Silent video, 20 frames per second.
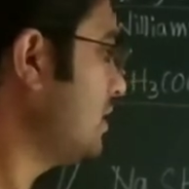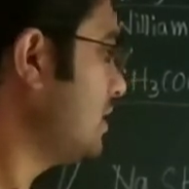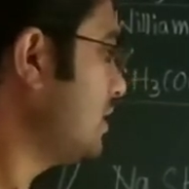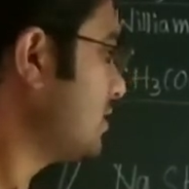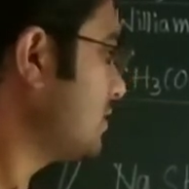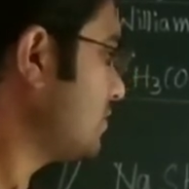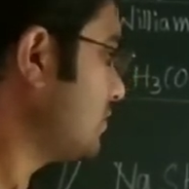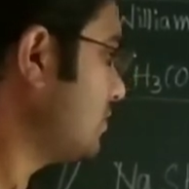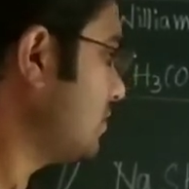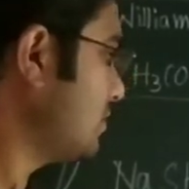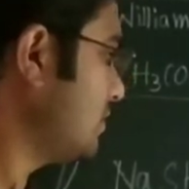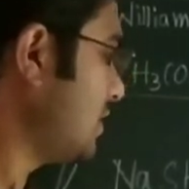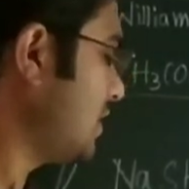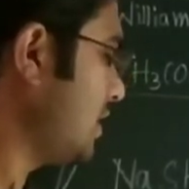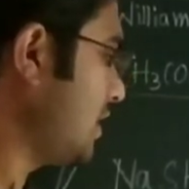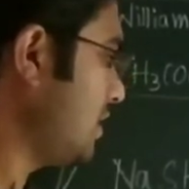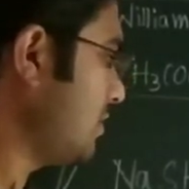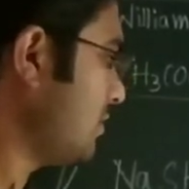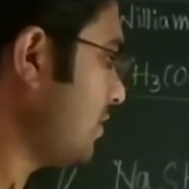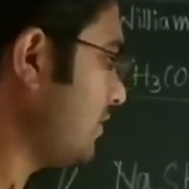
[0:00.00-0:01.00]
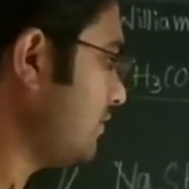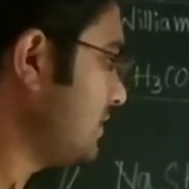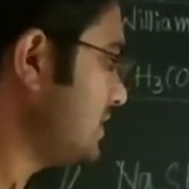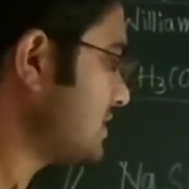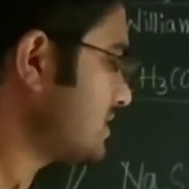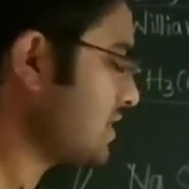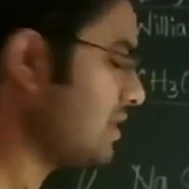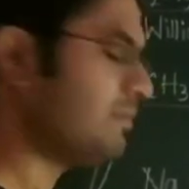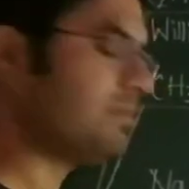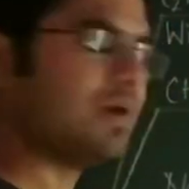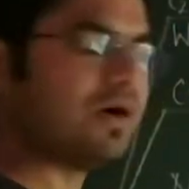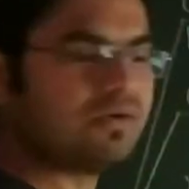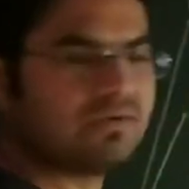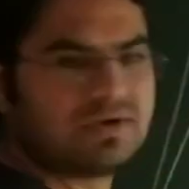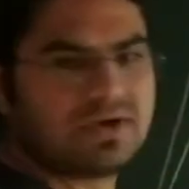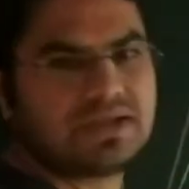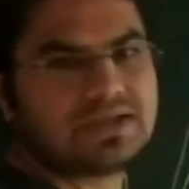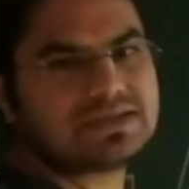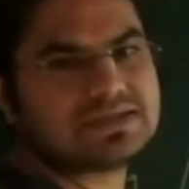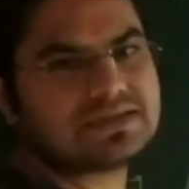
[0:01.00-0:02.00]
So the name of this
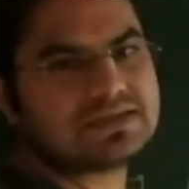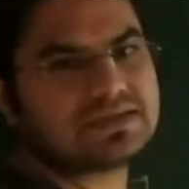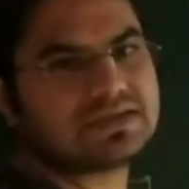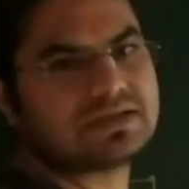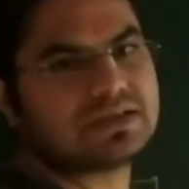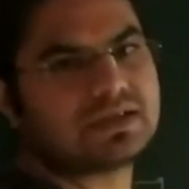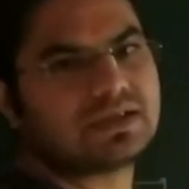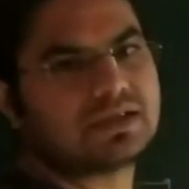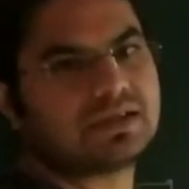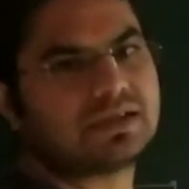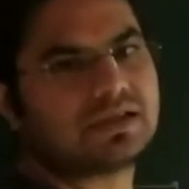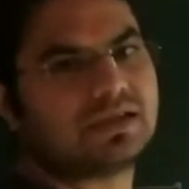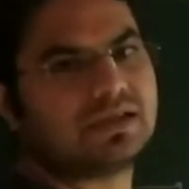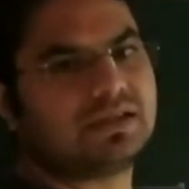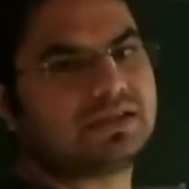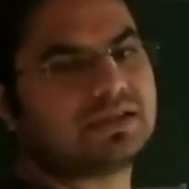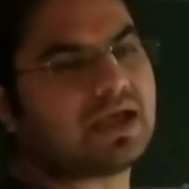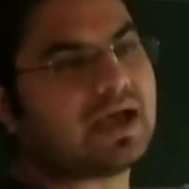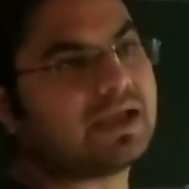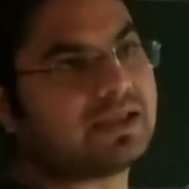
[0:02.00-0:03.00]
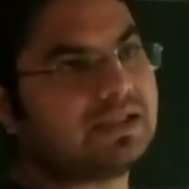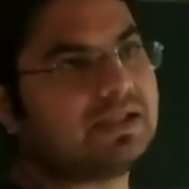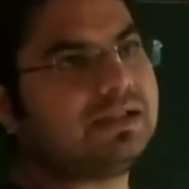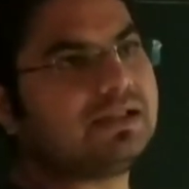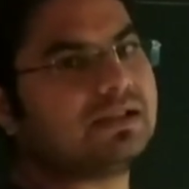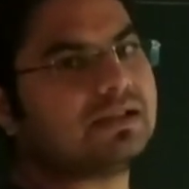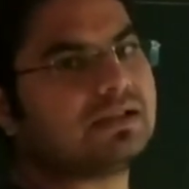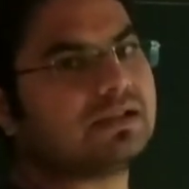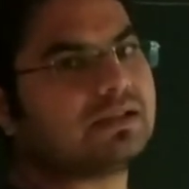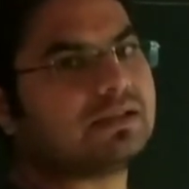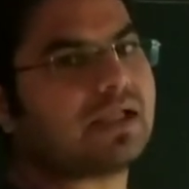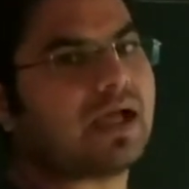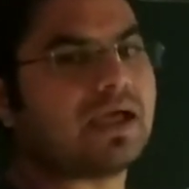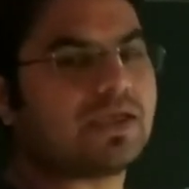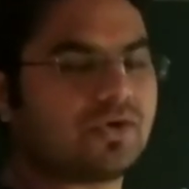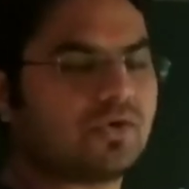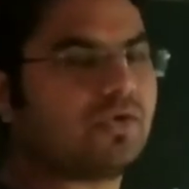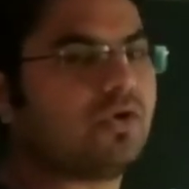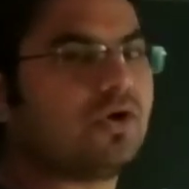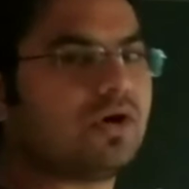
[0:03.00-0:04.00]
compound is ethyl
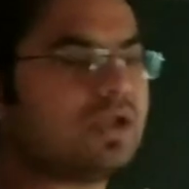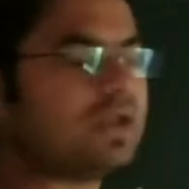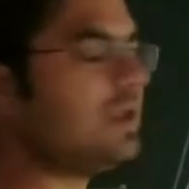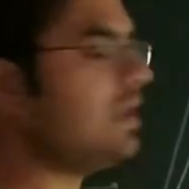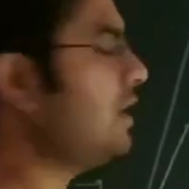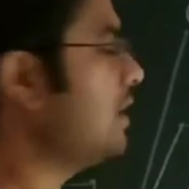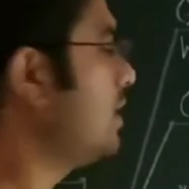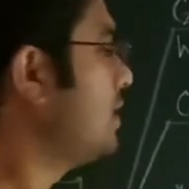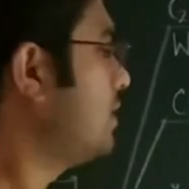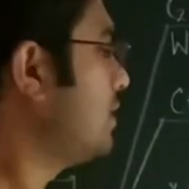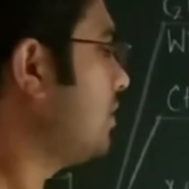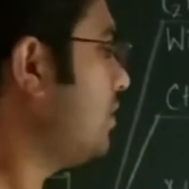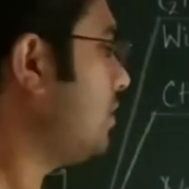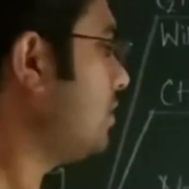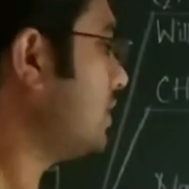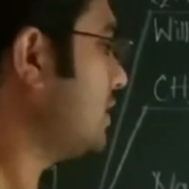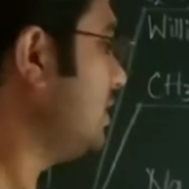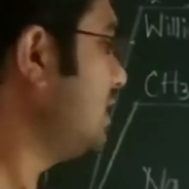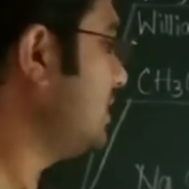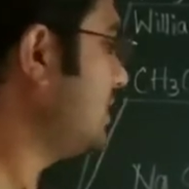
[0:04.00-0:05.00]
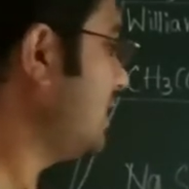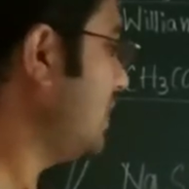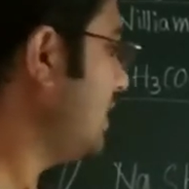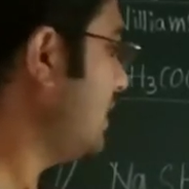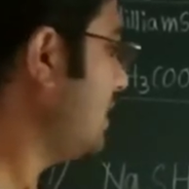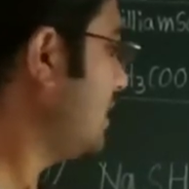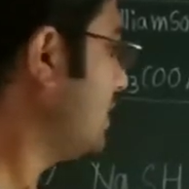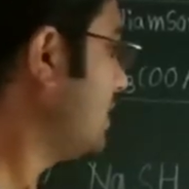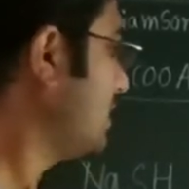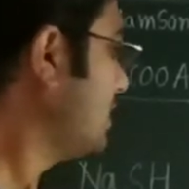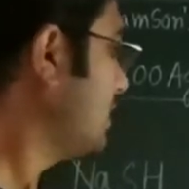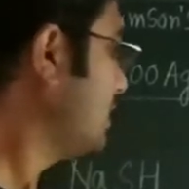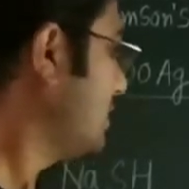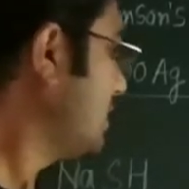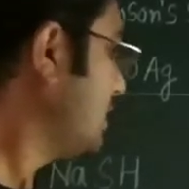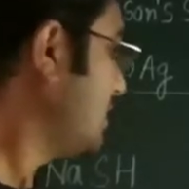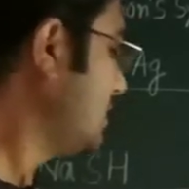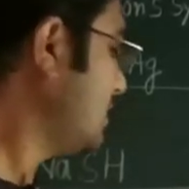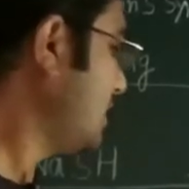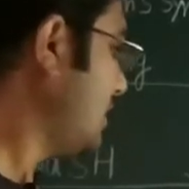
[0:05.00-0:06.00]
thiol or ethane
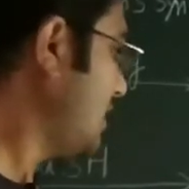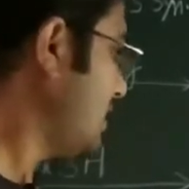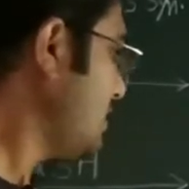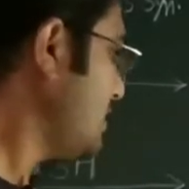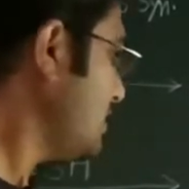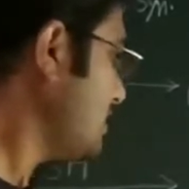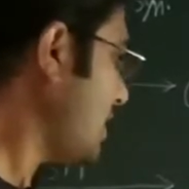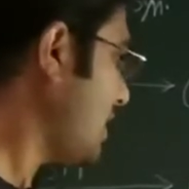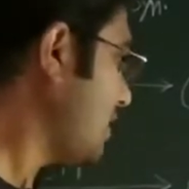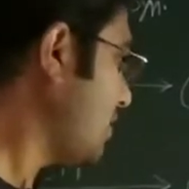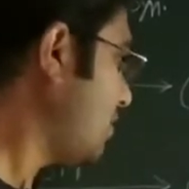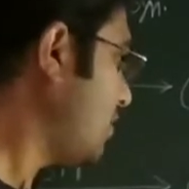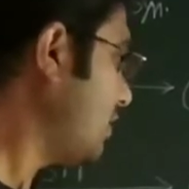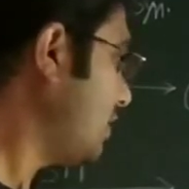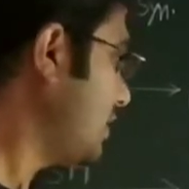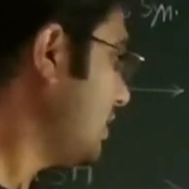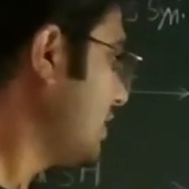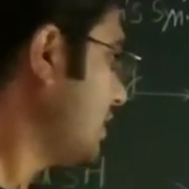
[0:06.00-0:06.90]
thiol